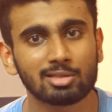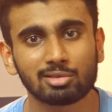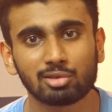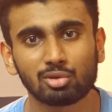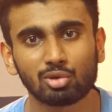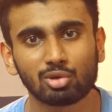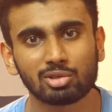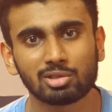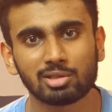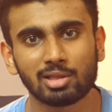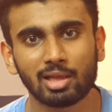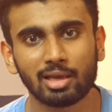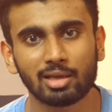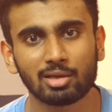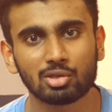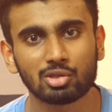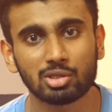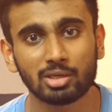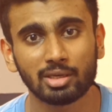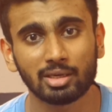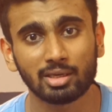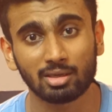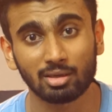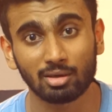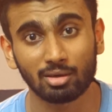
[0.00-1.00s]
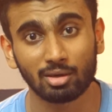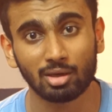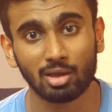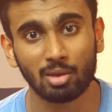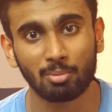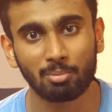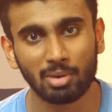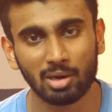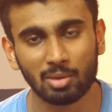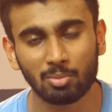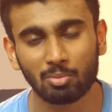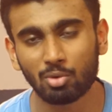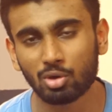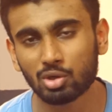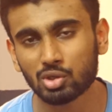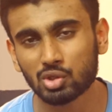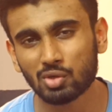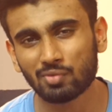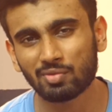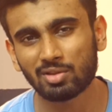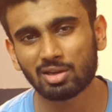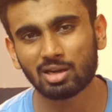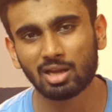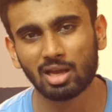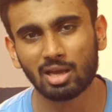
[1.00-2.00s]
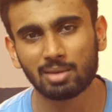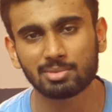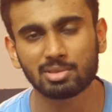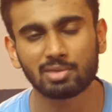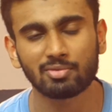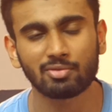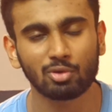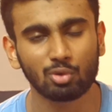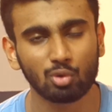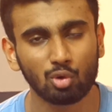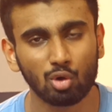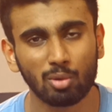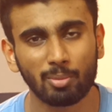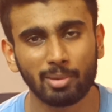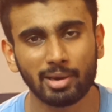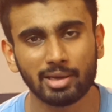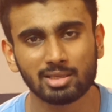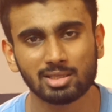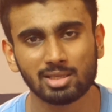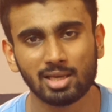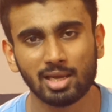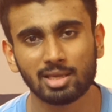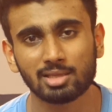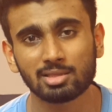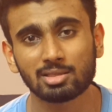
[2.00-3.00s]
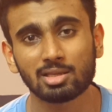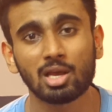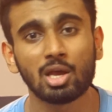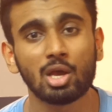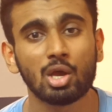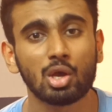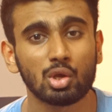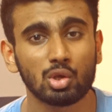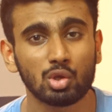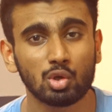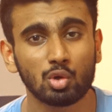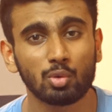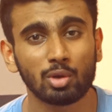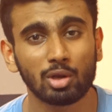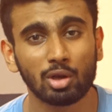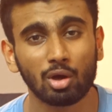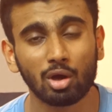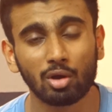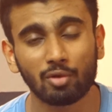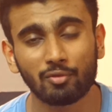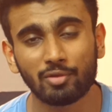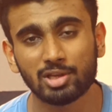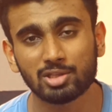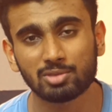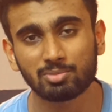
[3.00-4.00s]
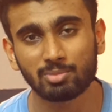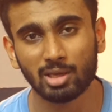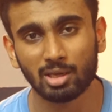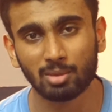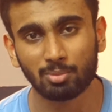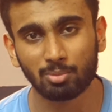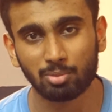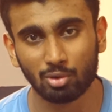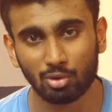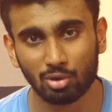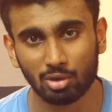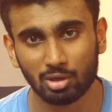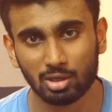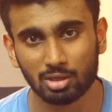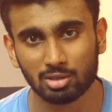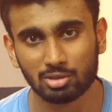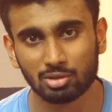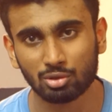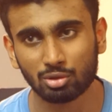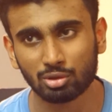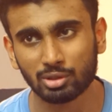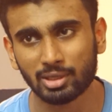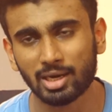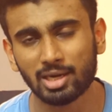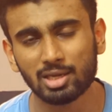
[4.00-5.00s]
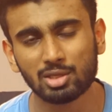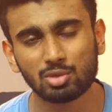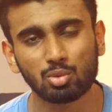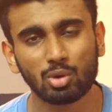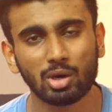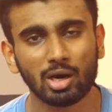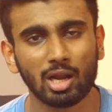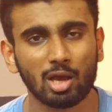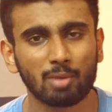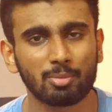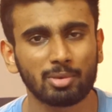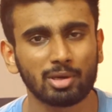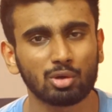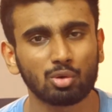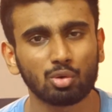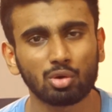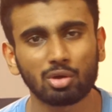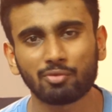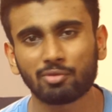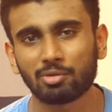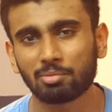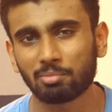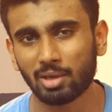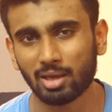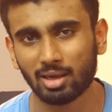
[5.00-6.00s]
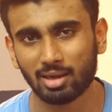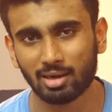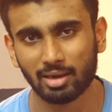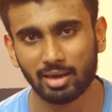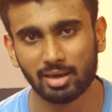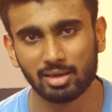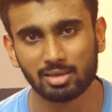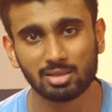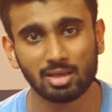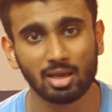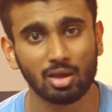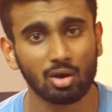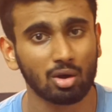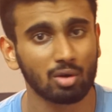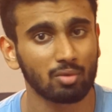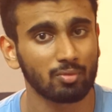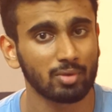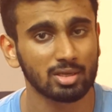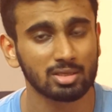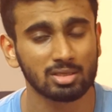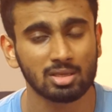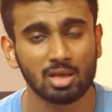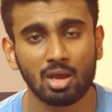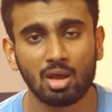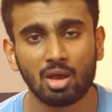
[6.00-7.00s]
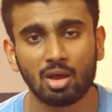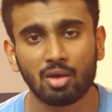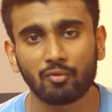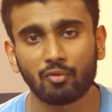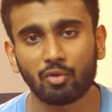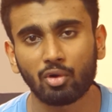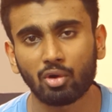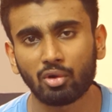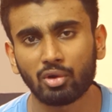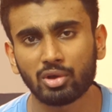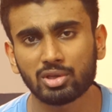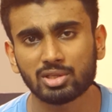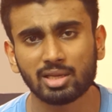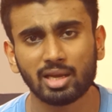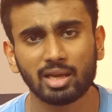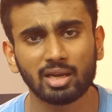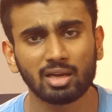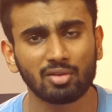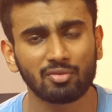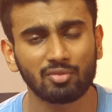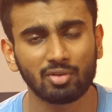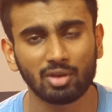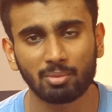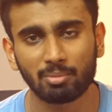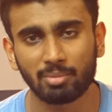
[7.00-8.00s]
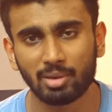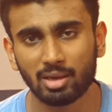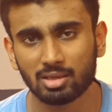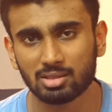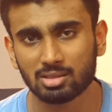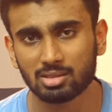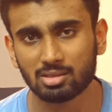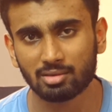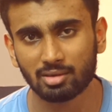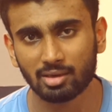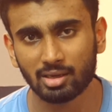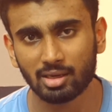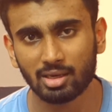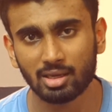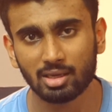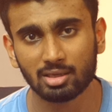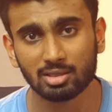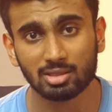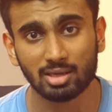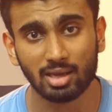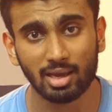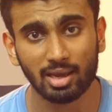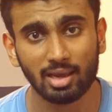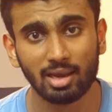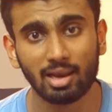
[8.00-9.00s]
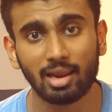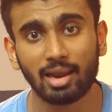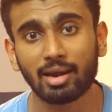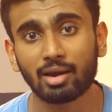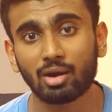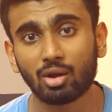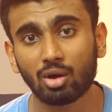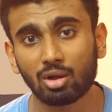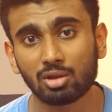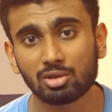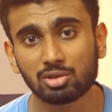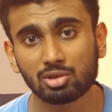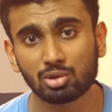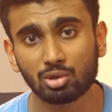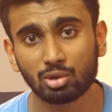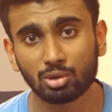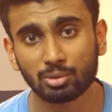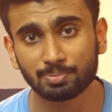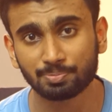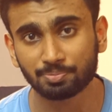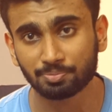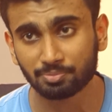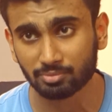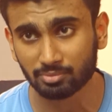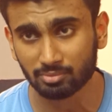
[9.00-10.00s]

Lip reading: looks like shit. Okay, but most of the times if you go by science, you will always make progress. So that is what I've been doing with my clients. I always follow a scientific based training style and also